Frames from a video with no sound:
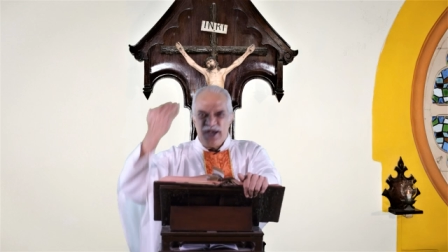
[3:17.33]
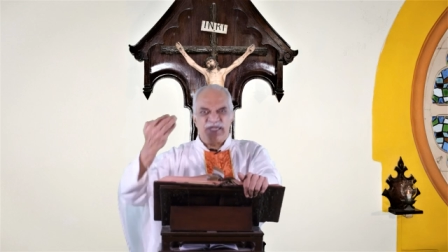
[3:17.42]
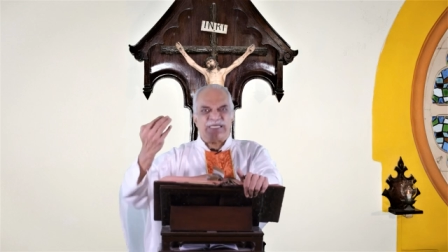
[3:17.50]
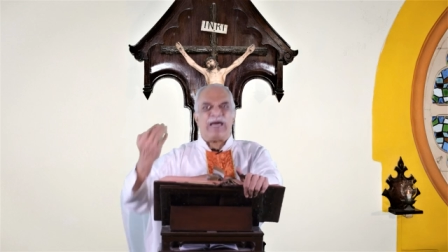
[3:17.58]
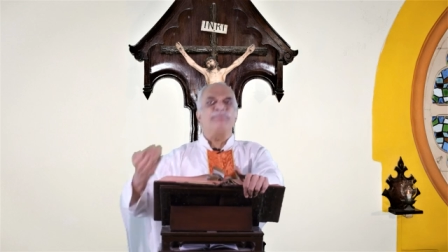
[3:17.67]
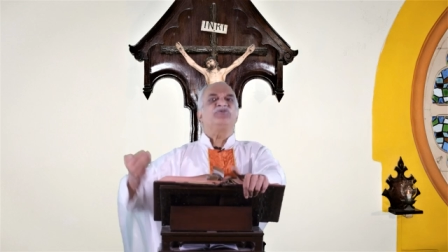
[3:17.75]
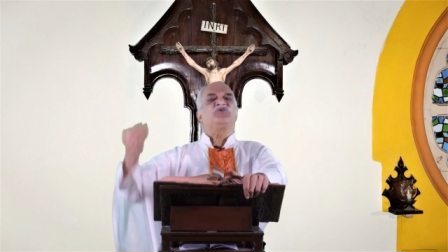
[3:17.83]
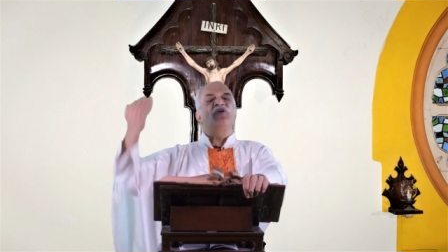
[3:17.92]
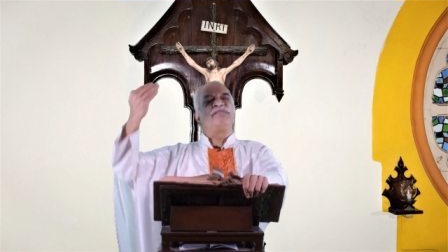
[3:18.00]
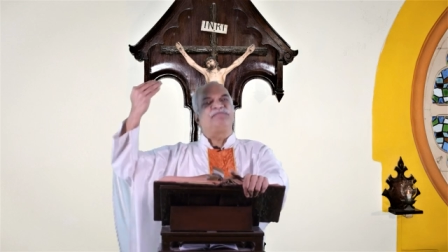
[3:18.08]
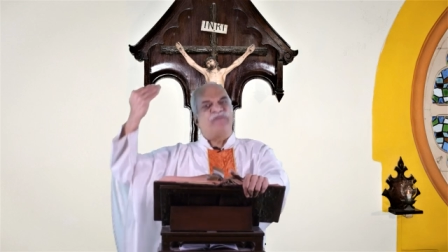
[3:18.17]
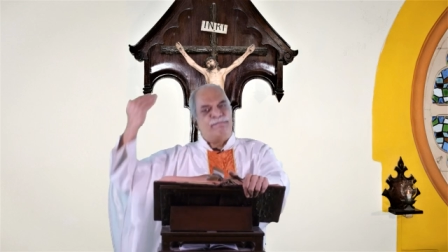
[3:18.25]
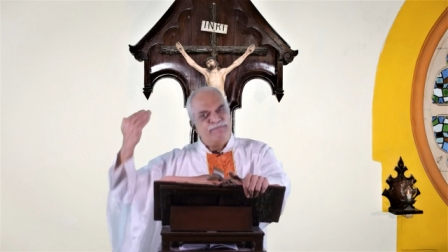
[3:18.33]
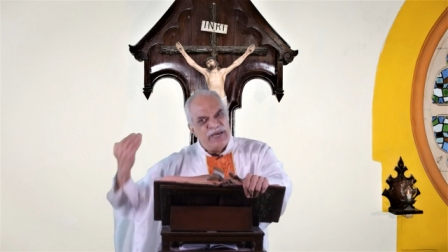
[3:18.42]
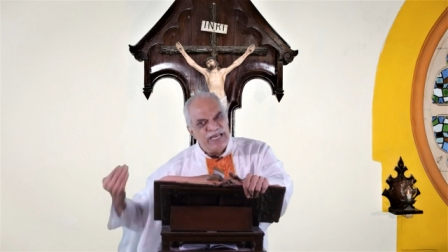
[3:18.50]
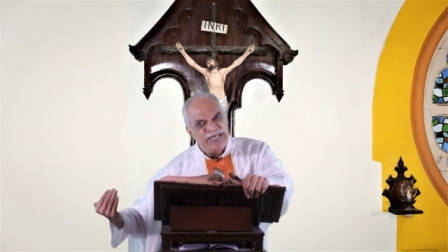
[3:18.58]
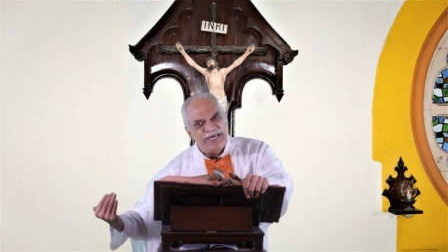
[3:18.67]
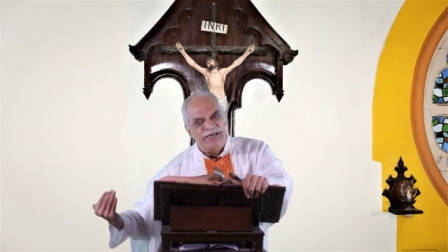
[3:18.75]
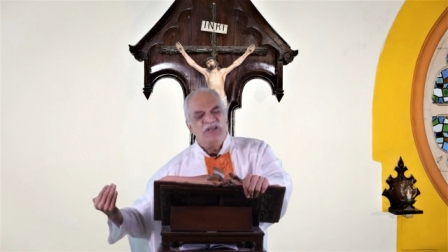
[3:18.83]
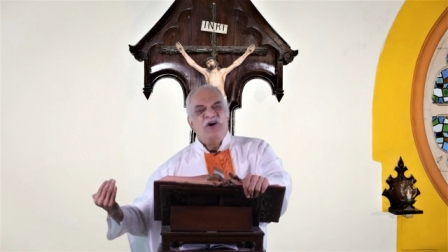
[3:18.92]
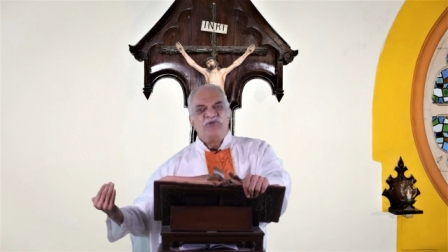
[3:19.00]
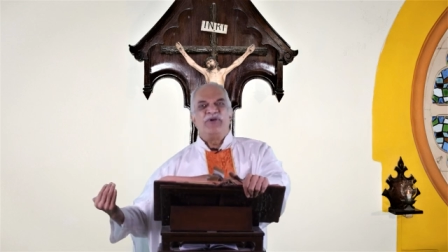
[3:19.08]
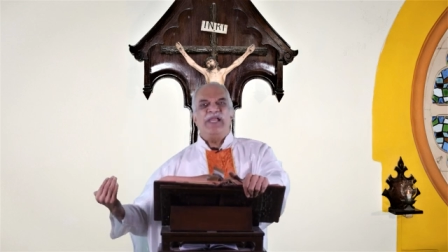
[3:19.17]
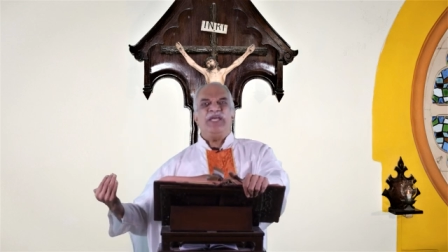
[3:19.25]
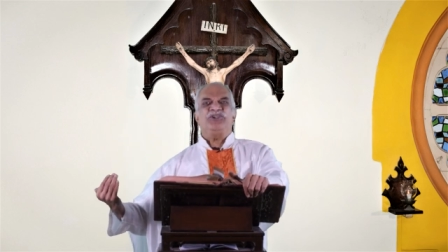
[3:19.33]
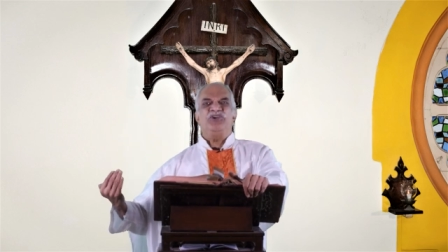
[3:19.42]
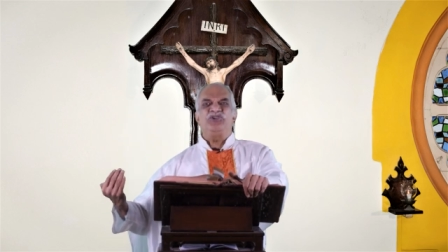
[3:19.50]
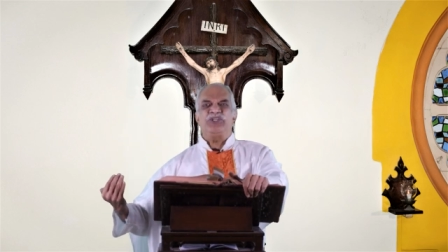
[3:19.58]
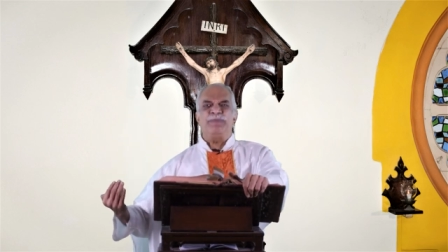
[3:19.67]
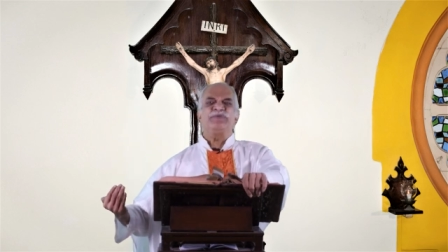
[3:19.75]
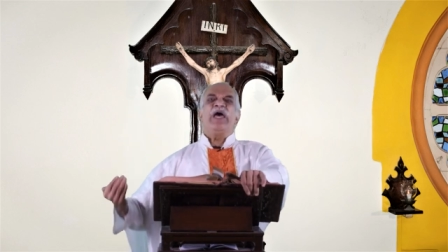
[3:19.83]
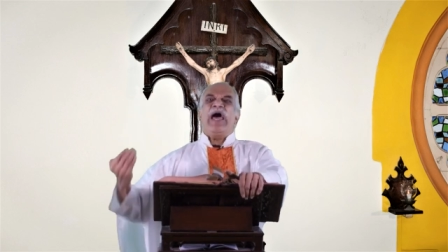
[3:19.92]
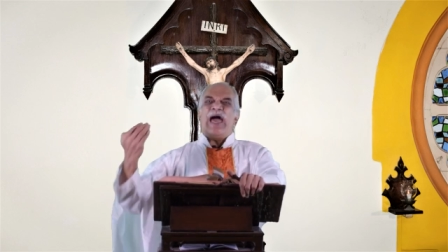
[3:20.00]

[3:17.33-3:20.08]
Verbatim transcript: it comes to familial relationships